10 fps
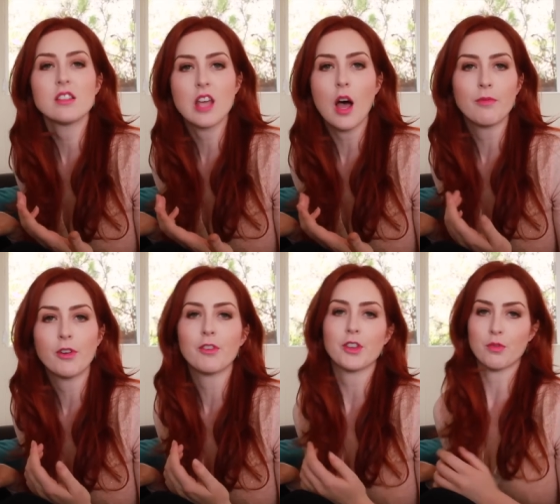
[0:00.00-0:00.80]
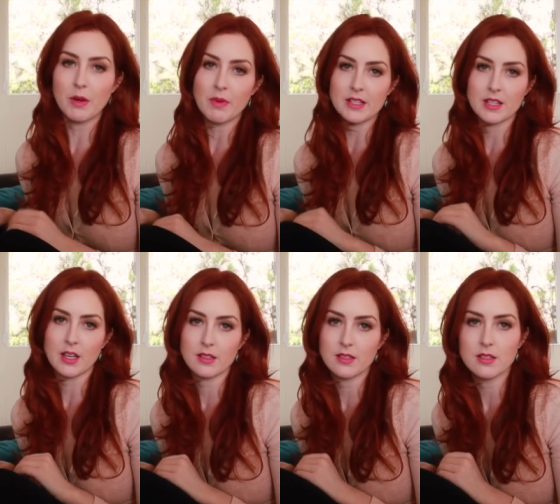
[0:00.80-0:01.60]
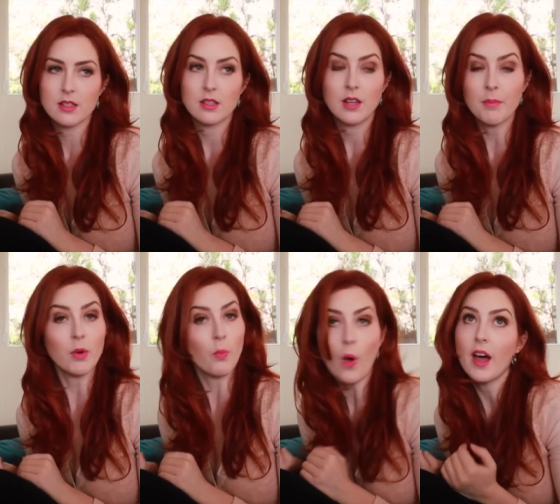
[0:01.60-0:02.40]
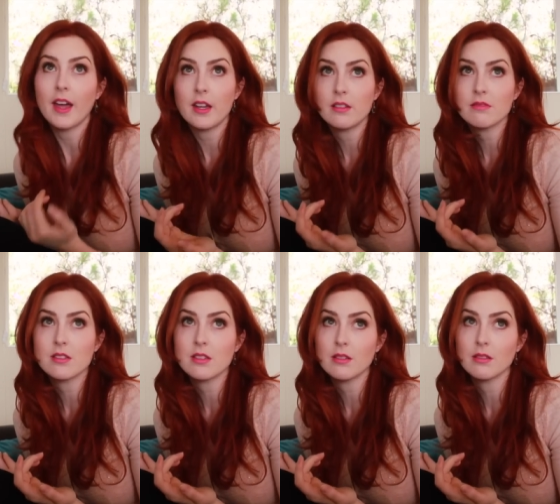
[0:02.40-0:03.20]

is helpful for three reasons. Number one, to